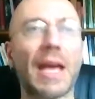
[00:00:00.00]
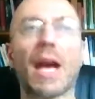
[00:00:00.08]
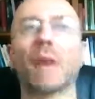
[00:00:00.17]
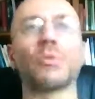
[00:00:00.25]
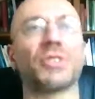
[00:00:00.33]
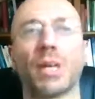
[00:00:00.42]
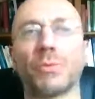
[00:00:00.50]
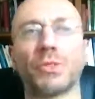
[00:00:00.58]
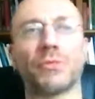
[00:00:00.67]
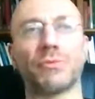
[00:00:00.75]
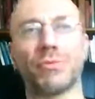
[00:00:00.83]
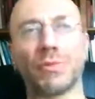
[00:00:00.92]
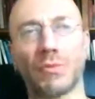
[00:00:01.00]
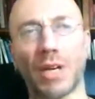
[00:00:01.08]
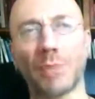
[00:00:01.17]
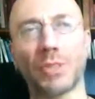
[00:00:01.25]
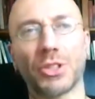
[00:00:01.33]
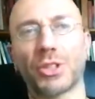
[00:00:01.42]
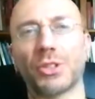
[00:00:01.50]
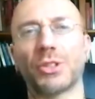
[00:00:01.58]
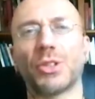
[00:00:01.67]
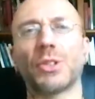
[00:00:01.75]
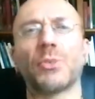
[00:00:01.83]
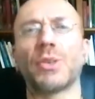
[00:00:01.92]
was very much
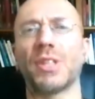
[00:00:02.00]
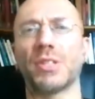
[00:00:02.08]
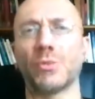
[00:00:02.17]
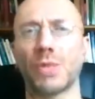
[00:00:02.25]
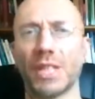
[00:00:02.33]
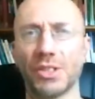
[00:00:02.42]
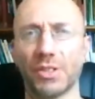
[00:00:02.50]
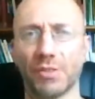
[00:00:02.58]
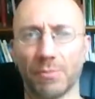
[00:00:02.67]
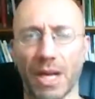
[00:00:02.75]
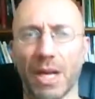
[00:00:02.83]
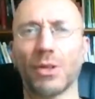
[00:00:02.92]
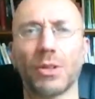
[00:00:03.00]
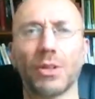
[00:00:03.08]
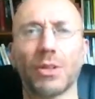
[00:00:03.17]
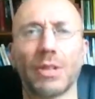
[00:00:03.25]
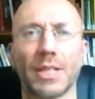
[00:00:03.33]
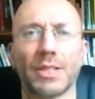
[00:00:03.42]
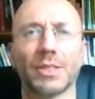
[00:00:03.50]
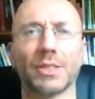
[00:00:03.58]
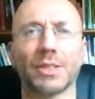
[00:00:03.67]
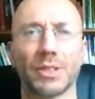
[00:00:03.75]
concerned with these relations of power, and